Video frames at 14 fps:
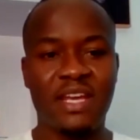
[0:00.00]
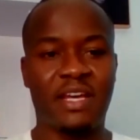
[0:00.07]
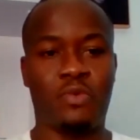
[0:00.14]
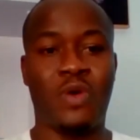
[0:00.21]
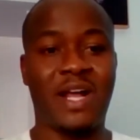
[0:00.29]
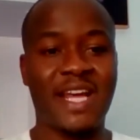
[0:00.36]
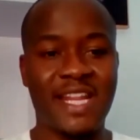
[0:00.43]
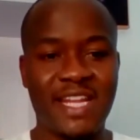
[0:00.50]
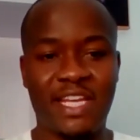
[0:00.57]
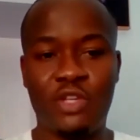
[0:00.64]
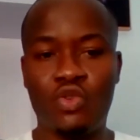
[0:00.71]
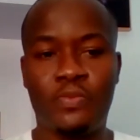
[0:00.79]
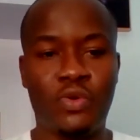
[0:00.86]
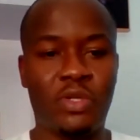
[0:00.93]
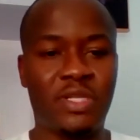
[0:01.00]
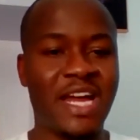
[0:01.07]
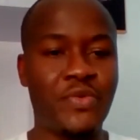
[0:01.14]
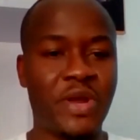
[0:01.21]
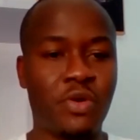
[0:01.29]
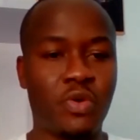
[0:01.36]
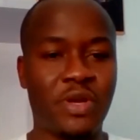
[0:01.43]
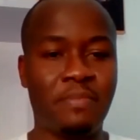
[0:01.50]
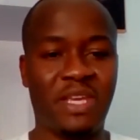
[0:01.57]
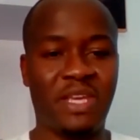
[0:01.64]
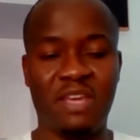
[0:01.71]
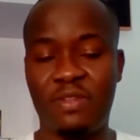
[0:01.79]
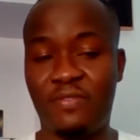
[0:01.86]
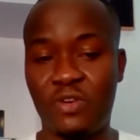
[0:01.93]
Wakanda Inu broke that record and
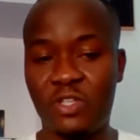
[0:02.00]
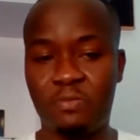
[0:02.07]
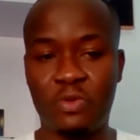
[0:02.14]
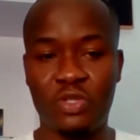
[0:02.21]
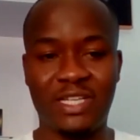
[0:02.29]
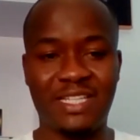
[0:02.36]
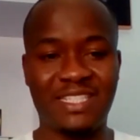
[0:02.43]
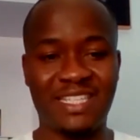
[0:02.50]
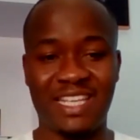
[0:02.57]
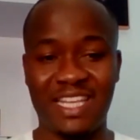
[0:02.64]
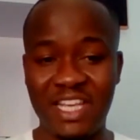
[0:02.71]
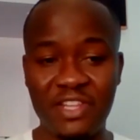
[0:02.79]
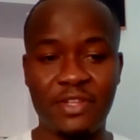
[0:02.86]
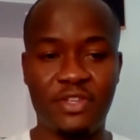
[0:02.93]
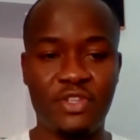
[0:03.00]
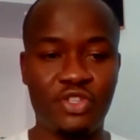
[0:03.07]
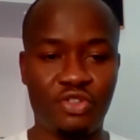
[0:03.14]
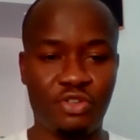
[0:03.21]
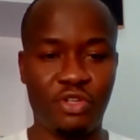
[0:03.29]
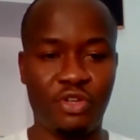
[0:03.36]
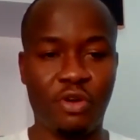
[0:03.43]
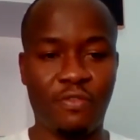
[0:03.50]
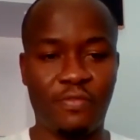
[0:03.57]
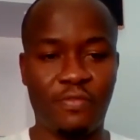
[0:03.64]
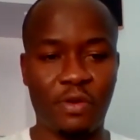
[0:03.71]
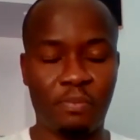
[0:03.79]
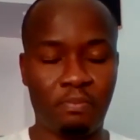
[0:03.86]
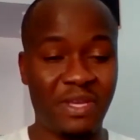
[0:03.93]
became the first project in the history of
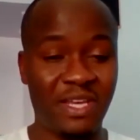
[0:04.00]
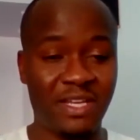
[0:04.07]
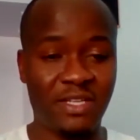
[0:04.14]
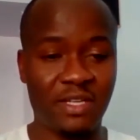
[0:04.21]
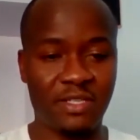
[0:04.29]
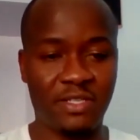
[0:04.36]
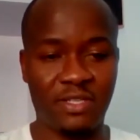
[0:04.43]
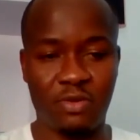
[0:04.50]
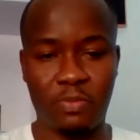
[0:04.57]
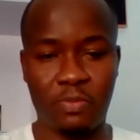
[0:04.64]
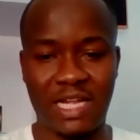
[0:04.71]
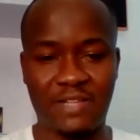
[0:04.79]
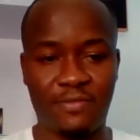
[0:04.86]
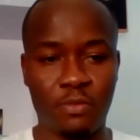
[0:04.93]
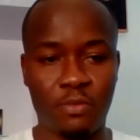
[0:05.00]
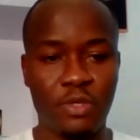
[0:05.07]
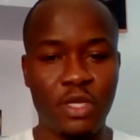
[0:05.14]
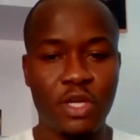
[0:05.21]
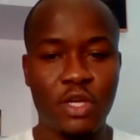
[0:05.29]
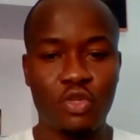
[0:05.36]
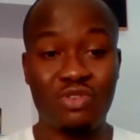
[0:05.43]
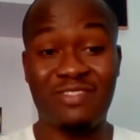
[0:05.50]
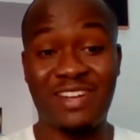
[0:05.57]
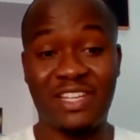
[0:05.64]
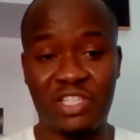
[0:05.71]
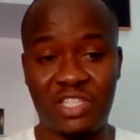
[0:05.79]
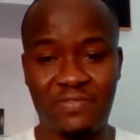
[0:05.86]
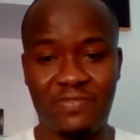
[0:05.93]
Pink Sale platform to have
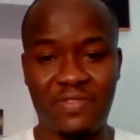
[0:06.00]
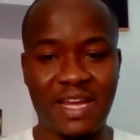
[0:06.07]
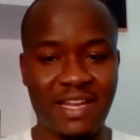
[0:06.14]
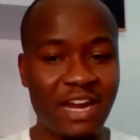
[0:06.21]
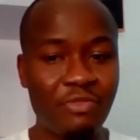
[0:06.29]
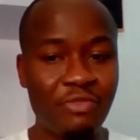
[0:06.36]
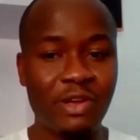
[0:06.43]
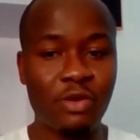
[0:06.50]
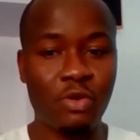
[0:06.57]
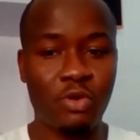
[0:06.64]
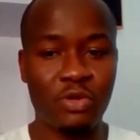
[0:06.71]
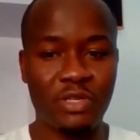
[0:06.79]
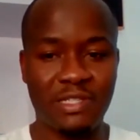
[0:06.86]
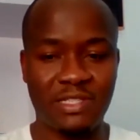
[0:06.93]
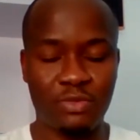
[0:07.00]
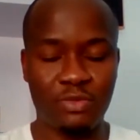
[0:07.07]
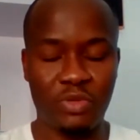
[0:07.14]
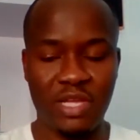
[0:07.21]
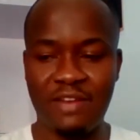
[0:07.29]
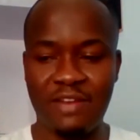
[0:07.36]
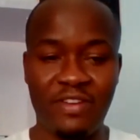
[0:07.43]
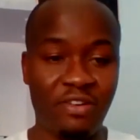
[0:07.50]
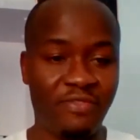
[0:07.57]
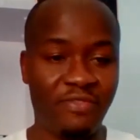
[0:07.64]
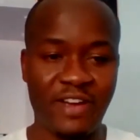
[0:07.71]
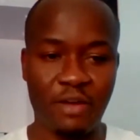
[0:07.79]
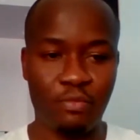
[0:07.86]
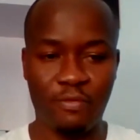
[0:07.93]
achieved that. That record is still there and
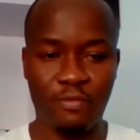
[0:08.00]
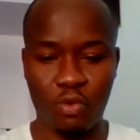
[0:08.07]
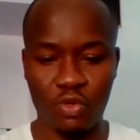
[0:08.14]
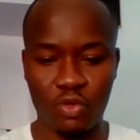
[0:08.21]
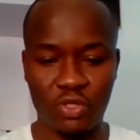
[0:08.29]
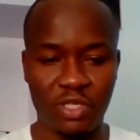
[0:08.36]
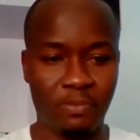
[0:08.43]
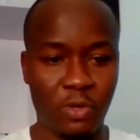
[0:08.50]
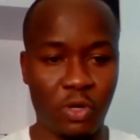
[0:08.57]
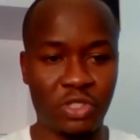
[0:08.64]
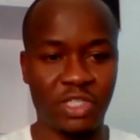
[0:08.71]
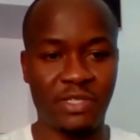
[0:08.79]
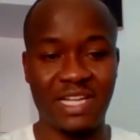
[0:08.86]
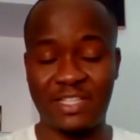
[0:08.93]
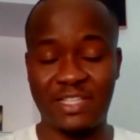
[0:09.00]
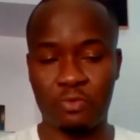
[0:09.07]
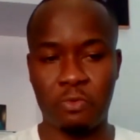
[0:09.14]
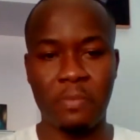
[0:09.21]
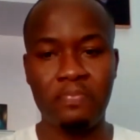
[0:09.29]
verifiable, of course, on the blockchain. That's one.